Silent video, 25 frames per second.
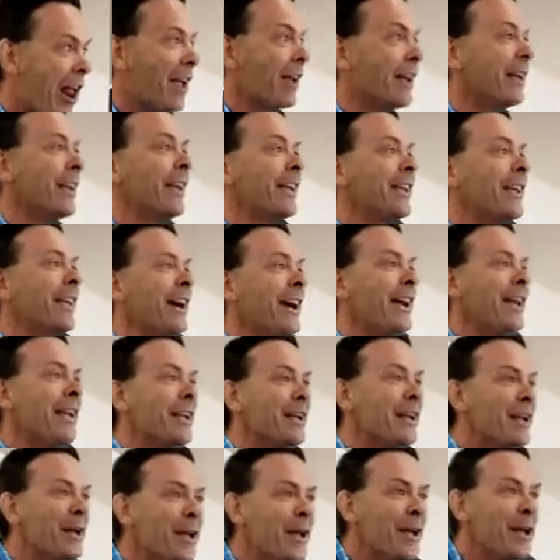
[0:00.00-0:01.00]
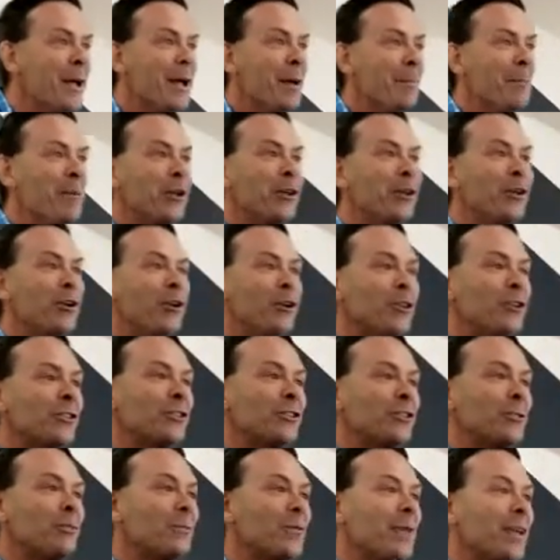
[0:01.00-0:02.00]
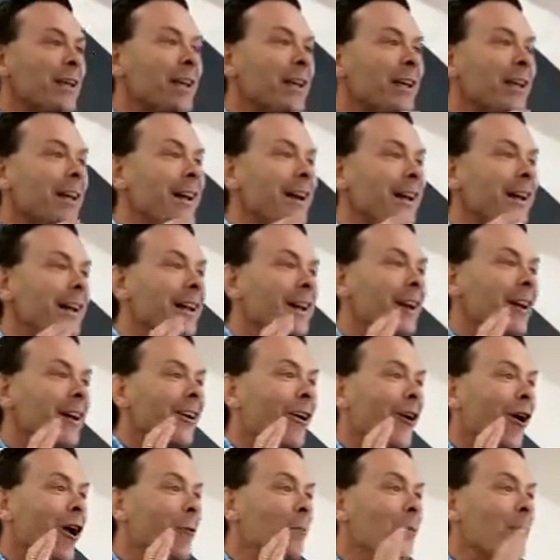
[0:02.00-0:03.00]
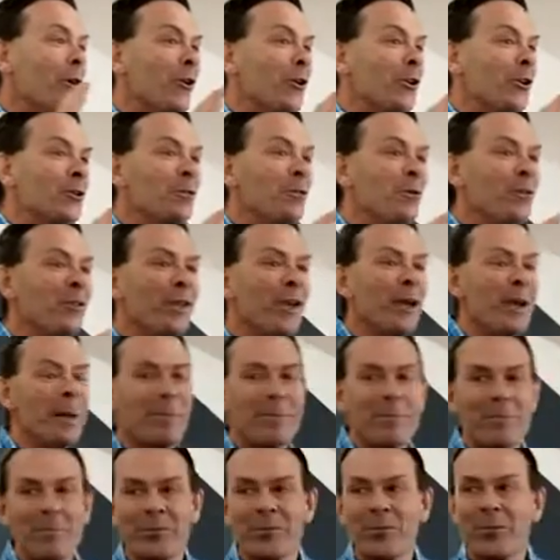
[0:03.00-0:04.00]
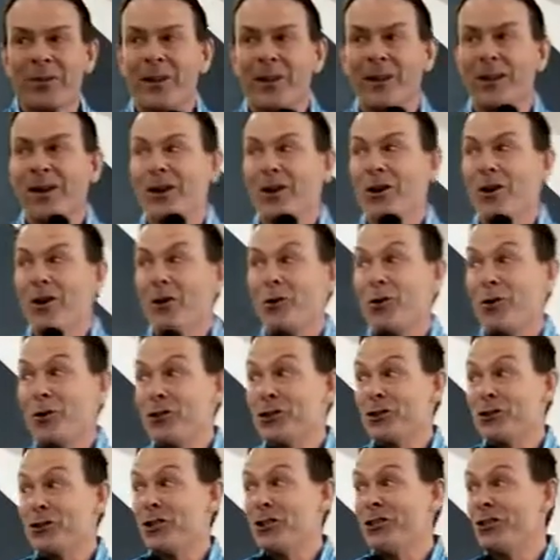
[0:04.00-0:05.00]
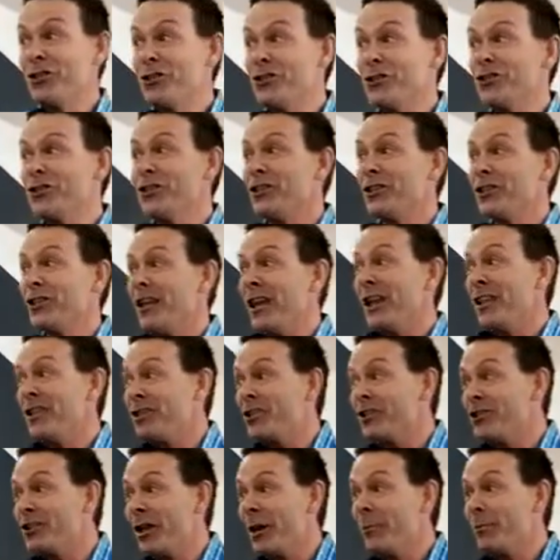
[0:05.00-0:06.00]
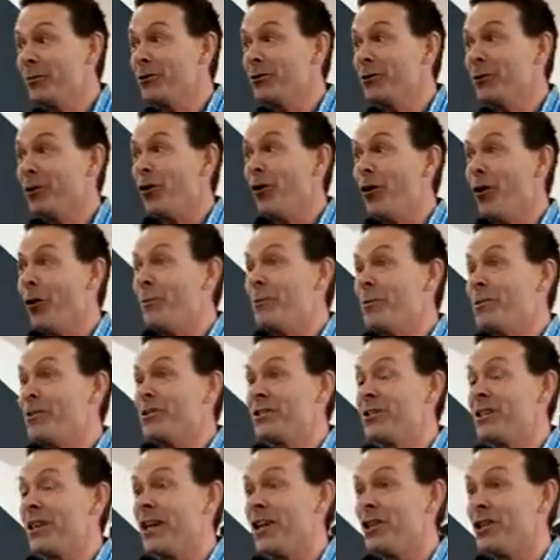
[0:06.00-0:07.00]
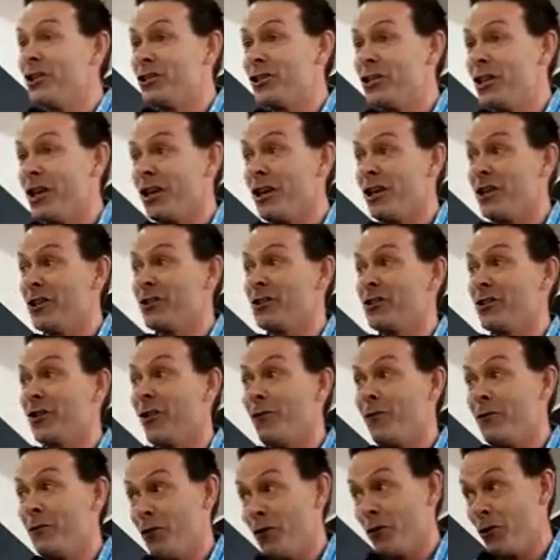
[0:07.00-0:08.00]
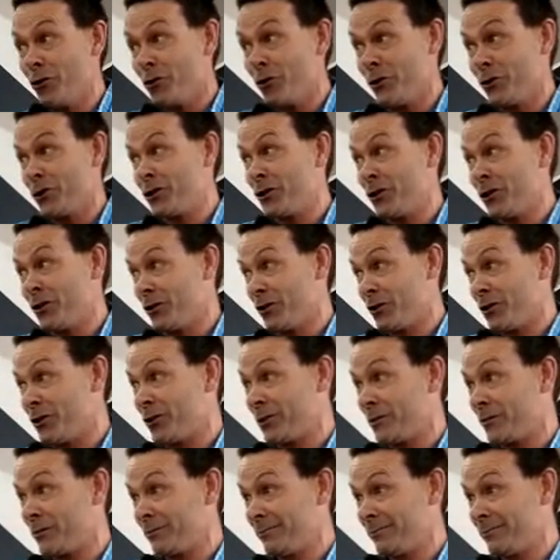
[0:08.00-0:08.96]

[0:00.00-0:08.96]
Okay? Because I'll be honest with you, Christians can sometimes get jealous of non-Christians.